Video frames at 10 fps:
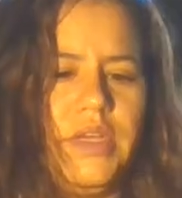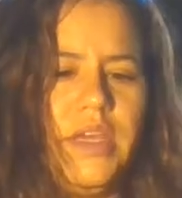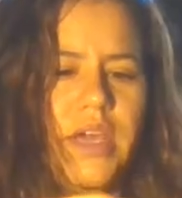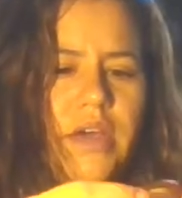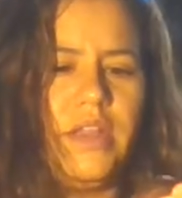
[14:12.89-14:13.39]

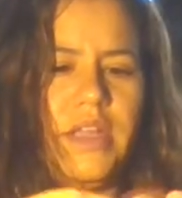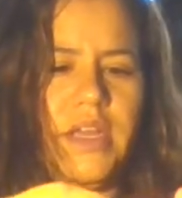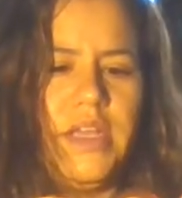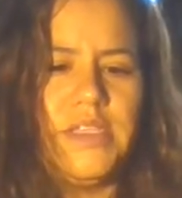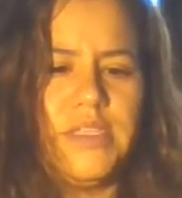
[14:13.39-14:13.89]
Oh yeah, all
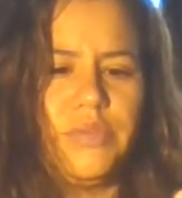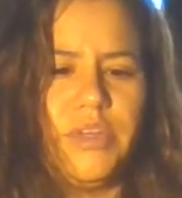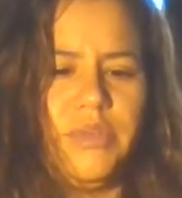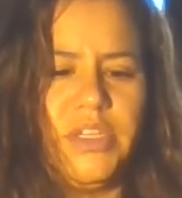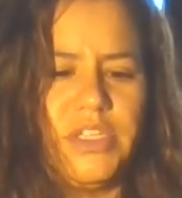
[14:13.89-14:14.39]
it is
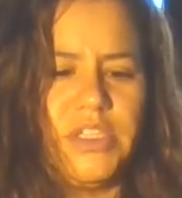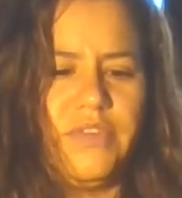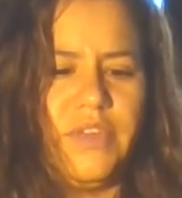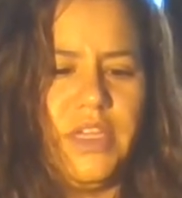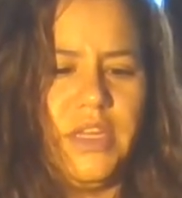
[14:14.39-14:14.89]
pretty much
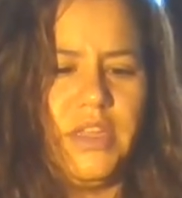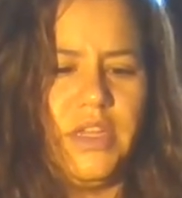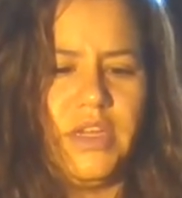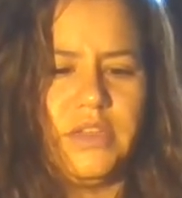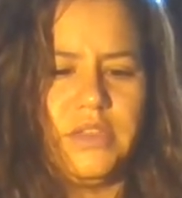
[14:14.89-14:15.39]
stuffing it in
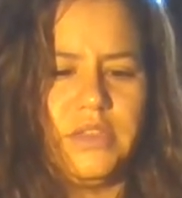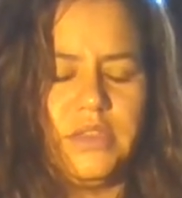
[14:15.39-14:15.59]
there.